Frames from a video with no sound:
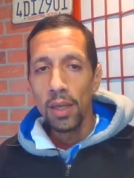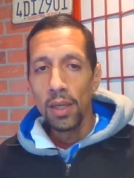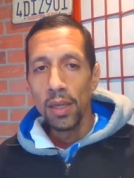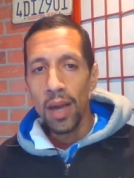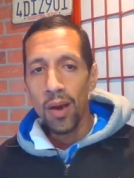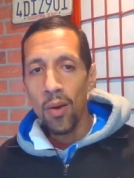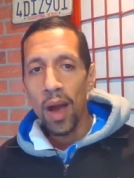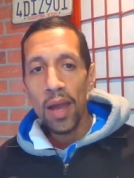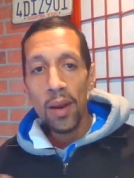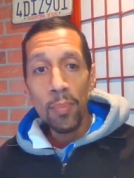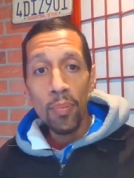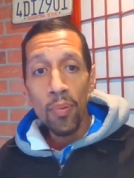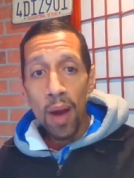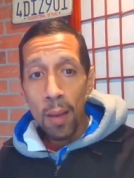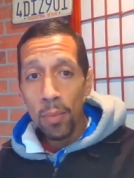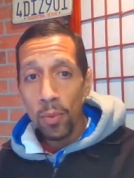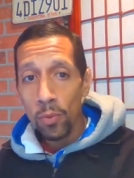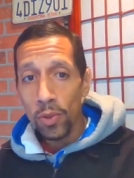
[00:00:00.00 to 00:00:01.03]
Now, I had a
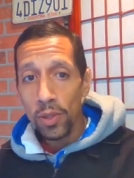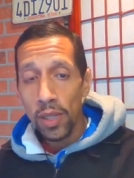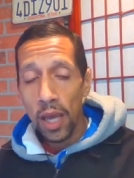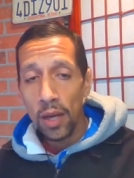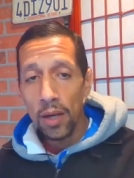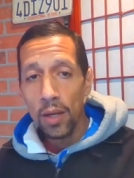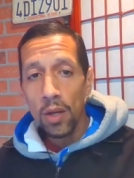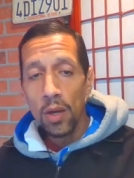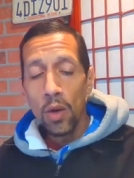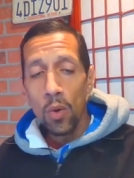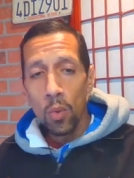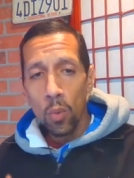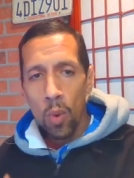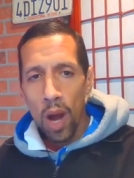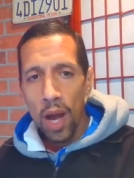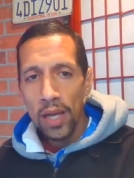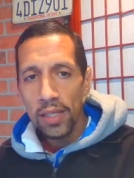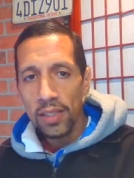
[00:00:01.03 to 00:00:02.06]
problem with that.
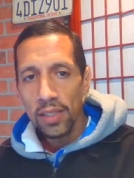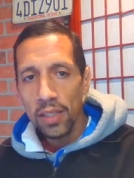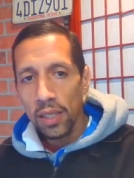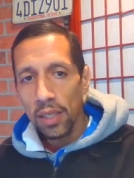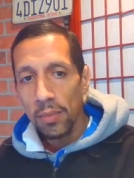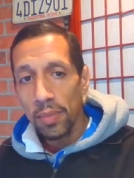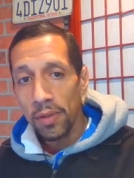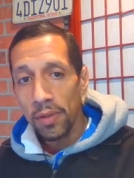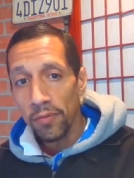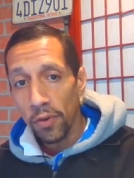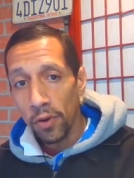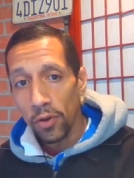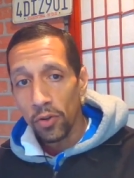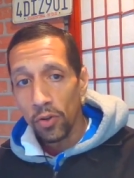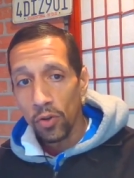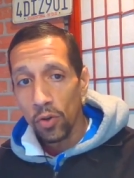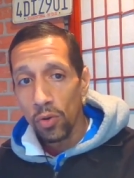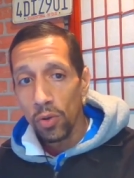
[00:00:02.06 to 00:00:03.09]
Why is it going to be
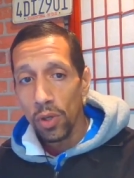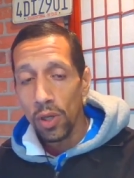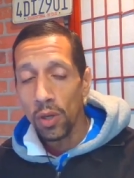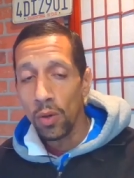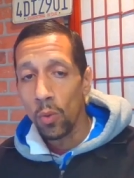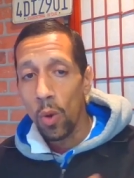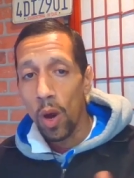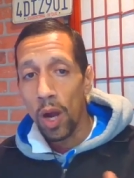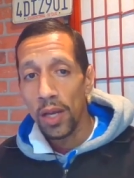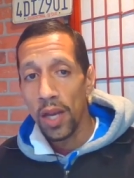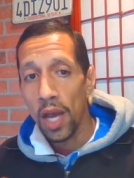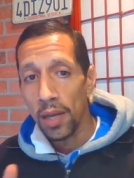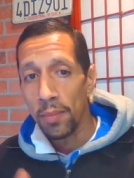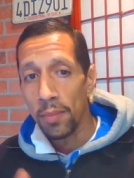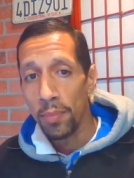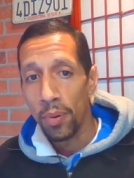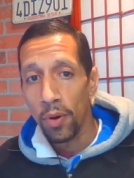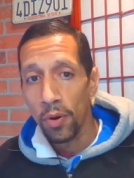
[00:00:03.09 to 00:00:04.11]
virtual and why not
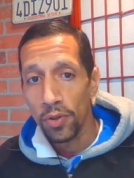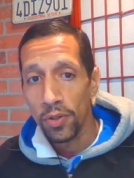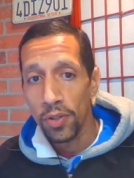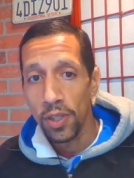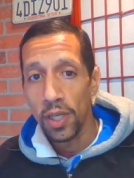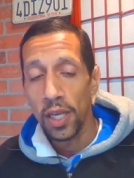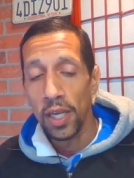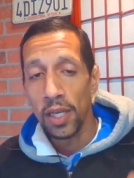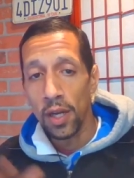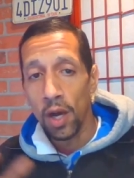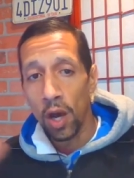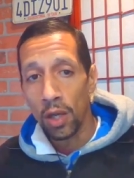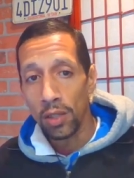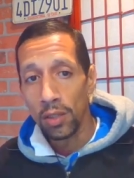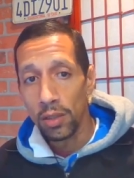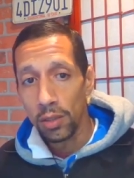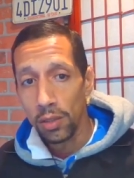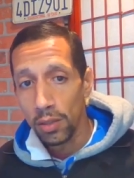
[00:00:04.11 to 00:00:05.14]
in person and
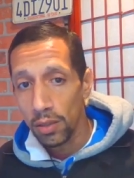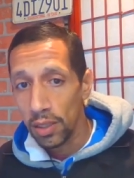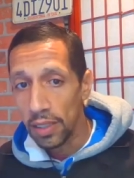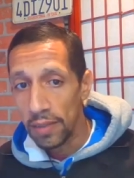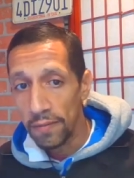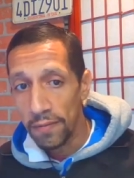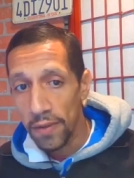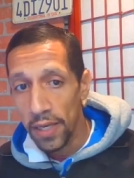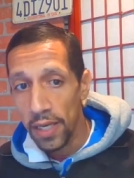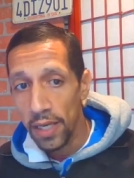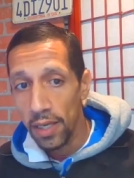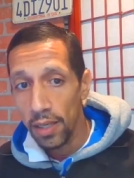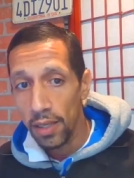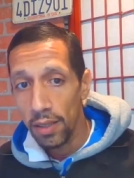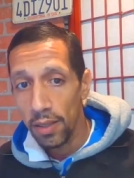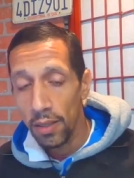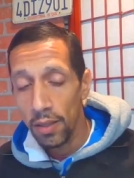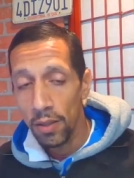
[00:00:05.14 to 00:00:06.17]
on TV?
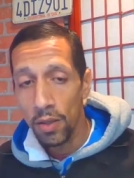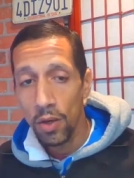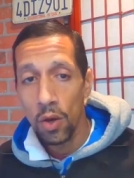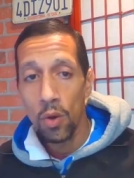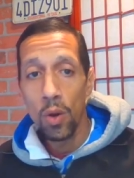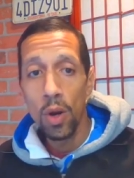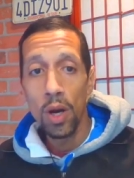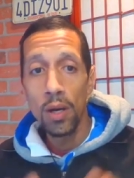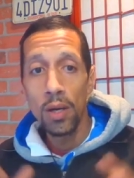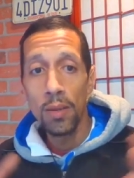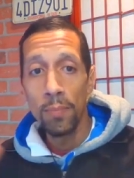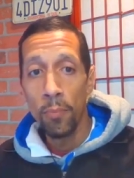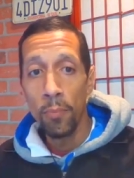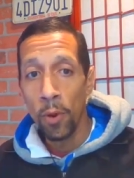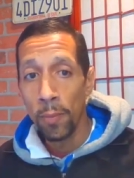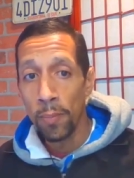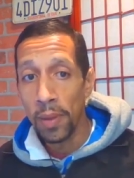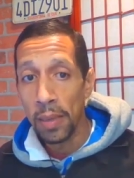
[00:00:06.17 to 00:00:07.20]
You know,
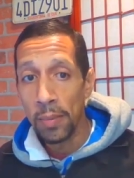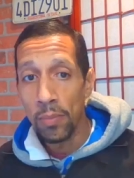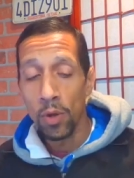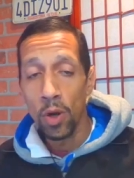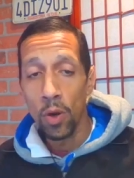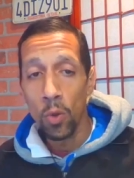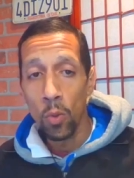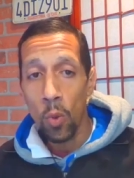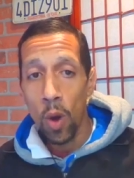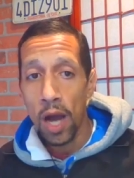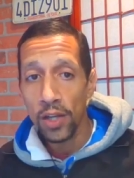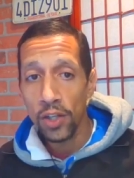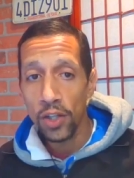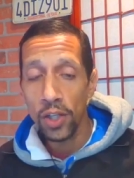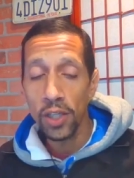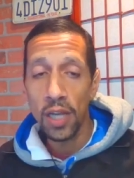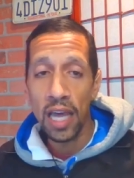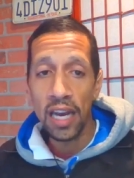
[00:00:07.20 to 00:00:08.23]
where people can
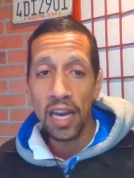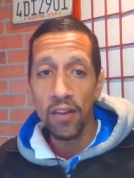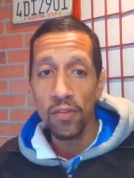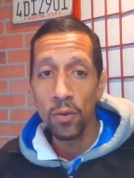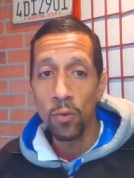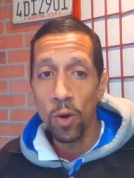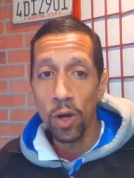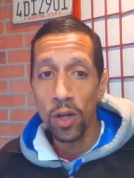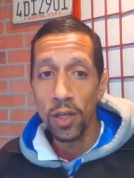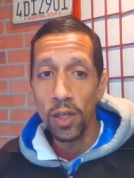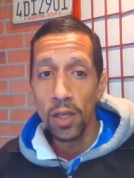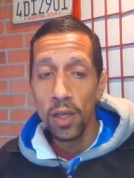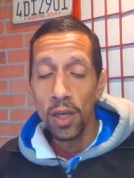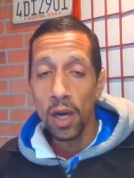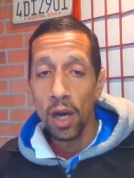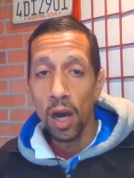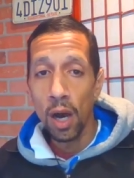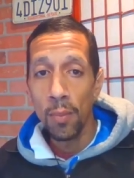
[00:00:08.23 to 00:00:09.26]
watch it. Not everyone
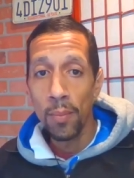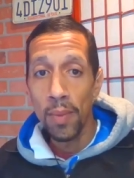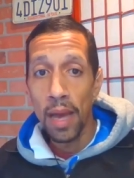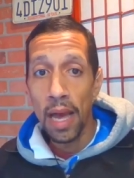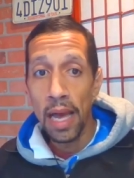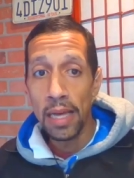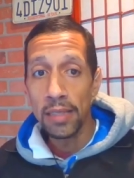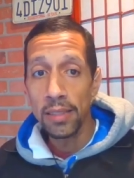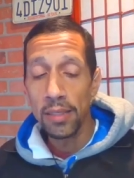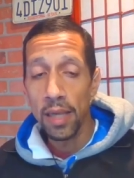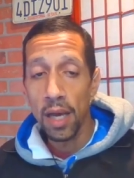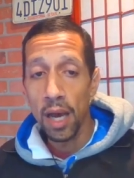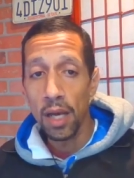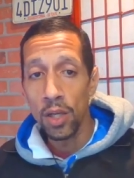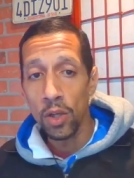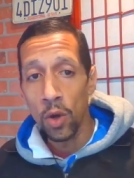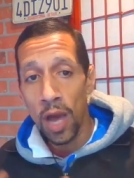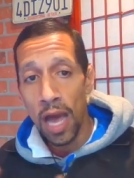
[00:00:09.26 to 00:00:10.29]
um, has uh,
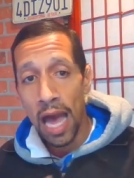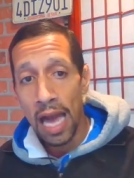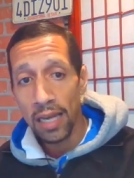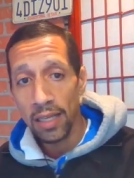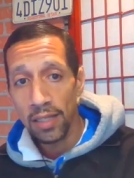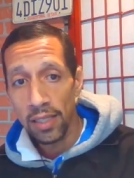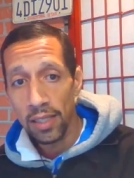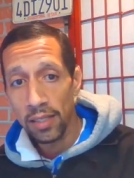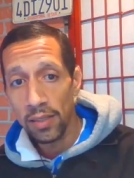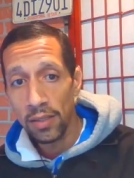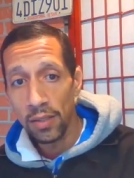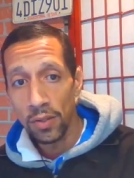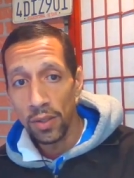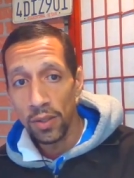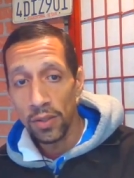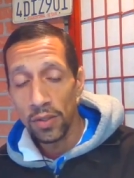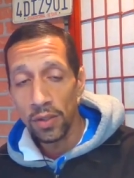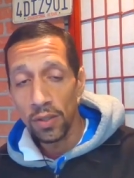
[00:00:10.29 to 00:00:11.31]
you know access to
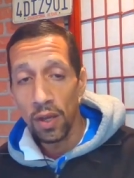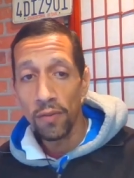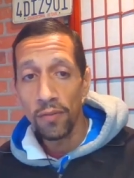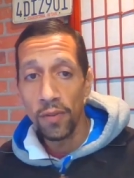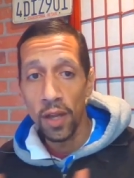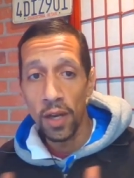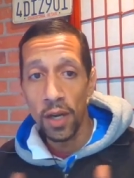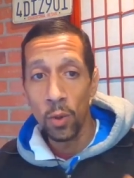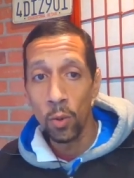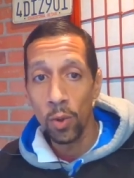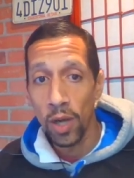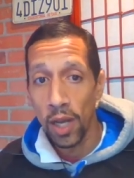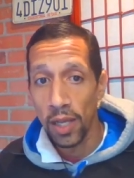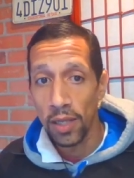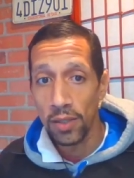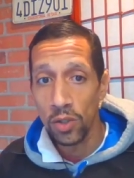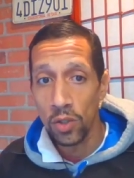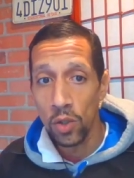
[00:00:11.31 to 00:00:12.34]
this stuff. Not everyone
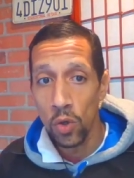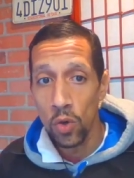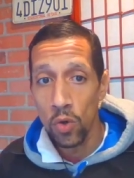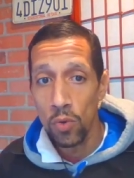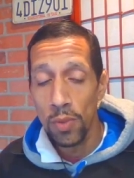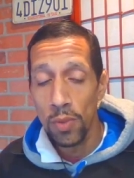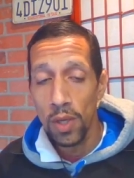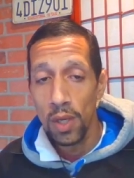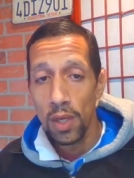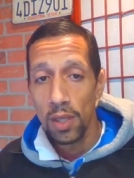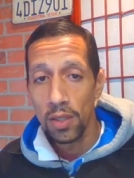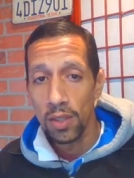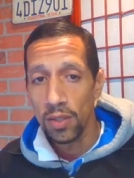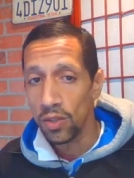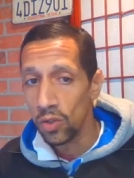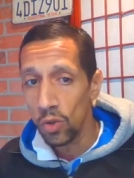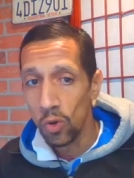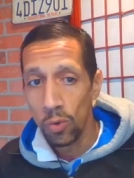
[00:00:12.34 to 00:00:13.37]
has Zoom. It's a
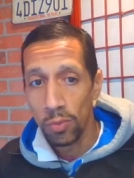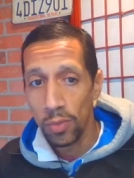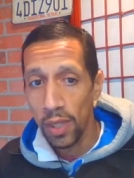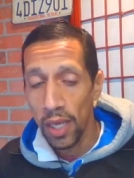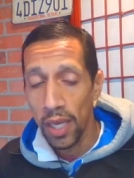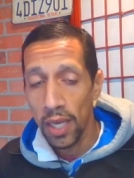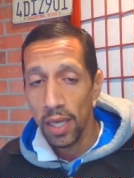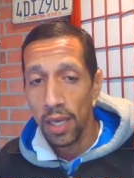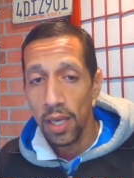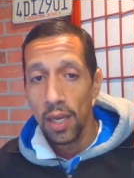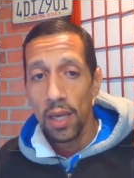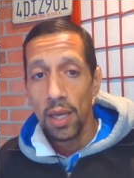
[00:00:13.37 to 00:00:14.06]
Zoom thing.